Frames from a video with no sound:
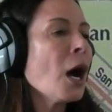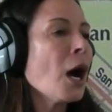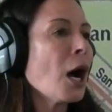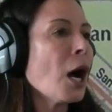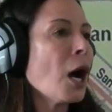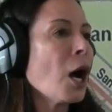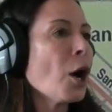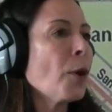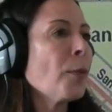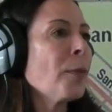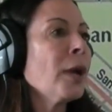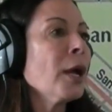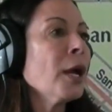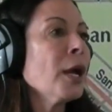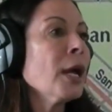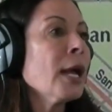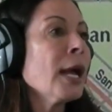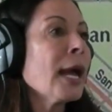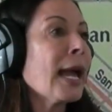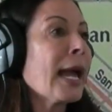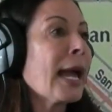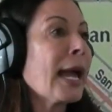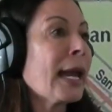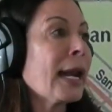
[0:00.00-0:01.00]
And
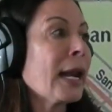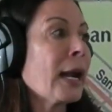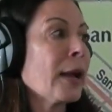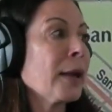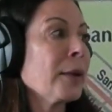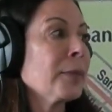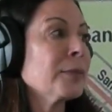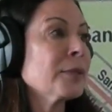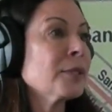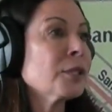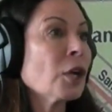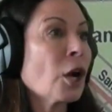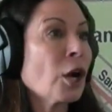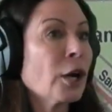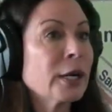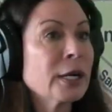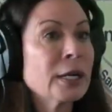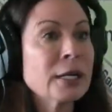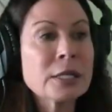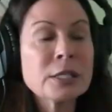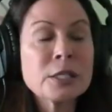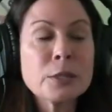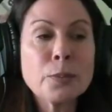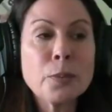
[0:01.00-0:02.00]
I'm sorry
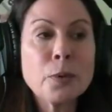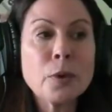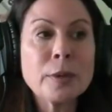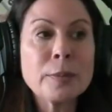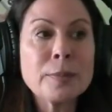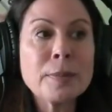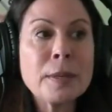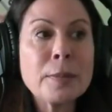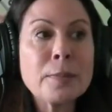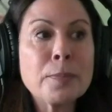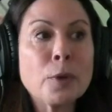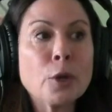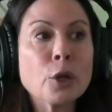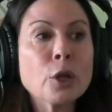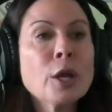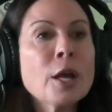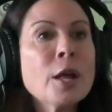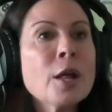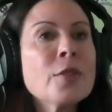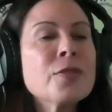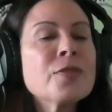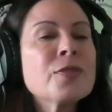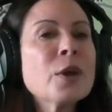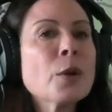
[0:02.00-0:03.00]
to disappoint people,
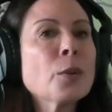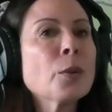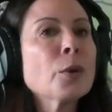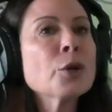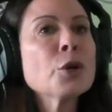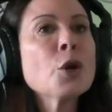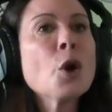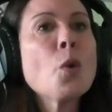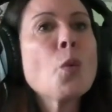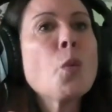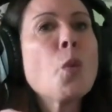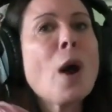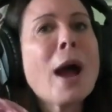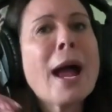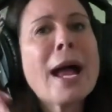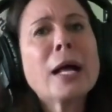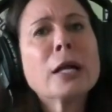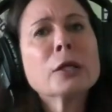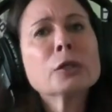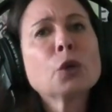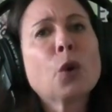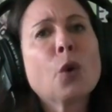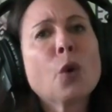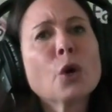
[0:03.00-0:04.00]
there were no
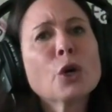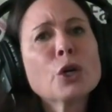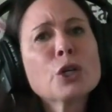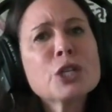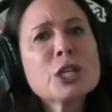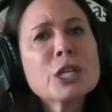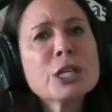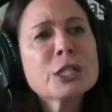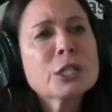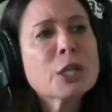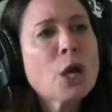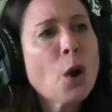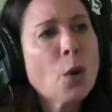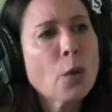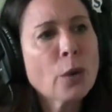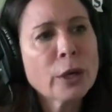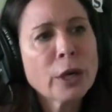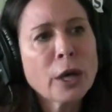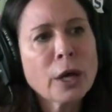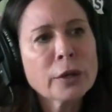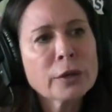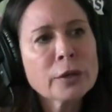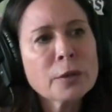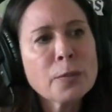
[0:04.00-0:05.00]
wild orgies going
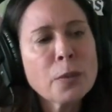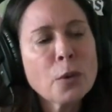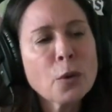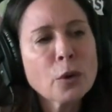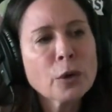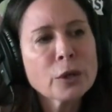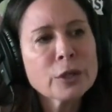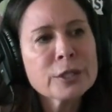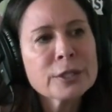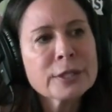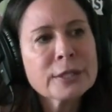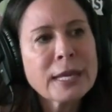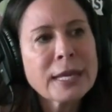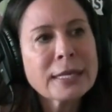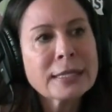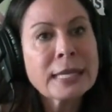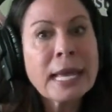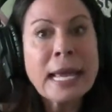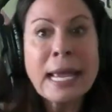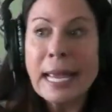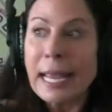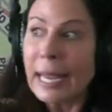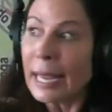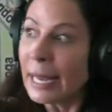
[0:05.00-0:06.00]
on the porn sets,
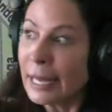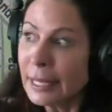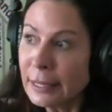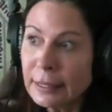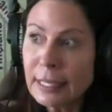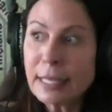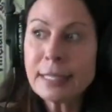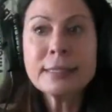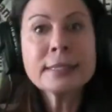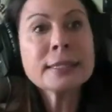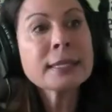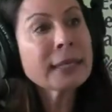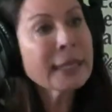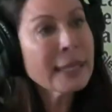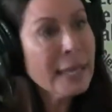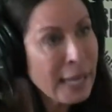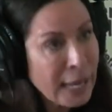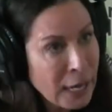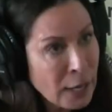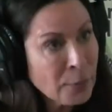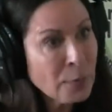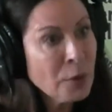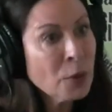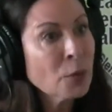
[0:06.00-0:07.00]
unless the
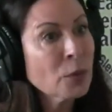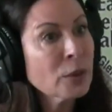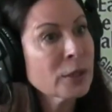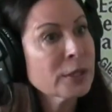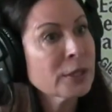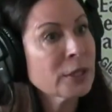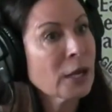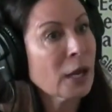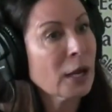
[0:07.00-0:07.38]
camera was